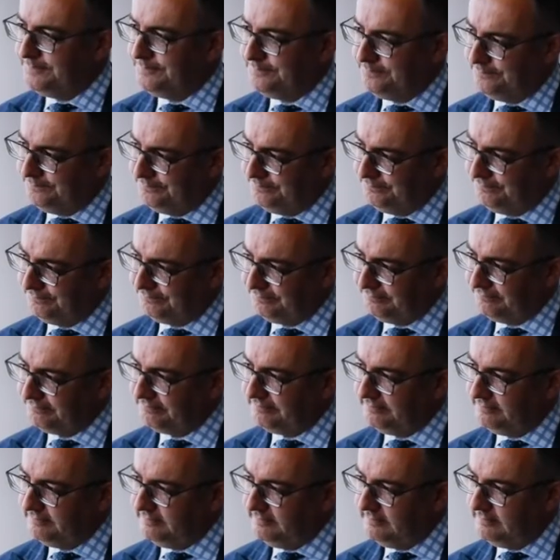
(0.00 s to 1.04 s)

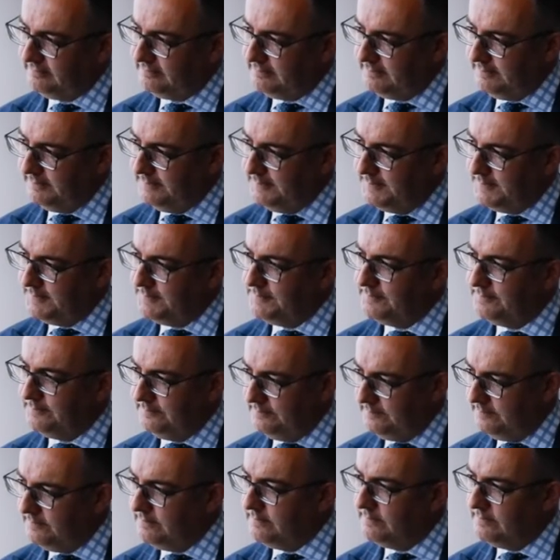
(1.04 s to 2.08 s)

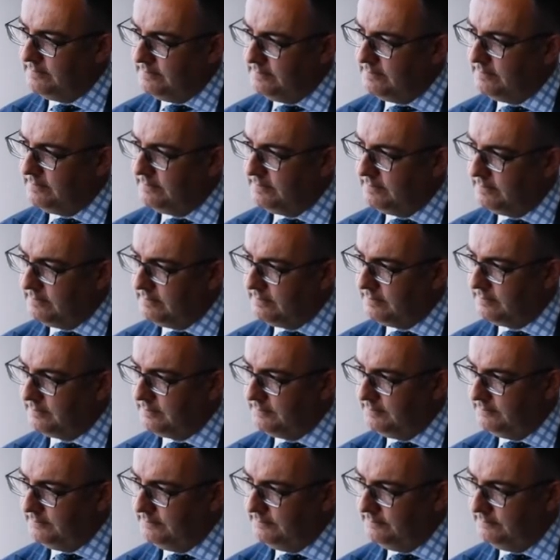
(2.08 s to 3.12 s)

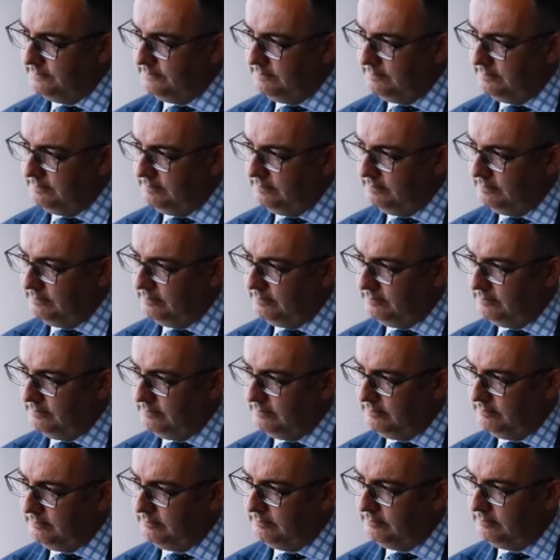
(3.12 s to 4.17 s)

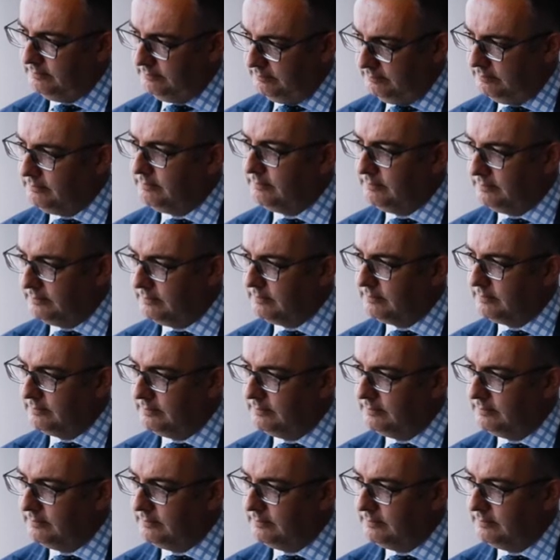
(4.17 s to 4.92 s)
The person shown says nothing.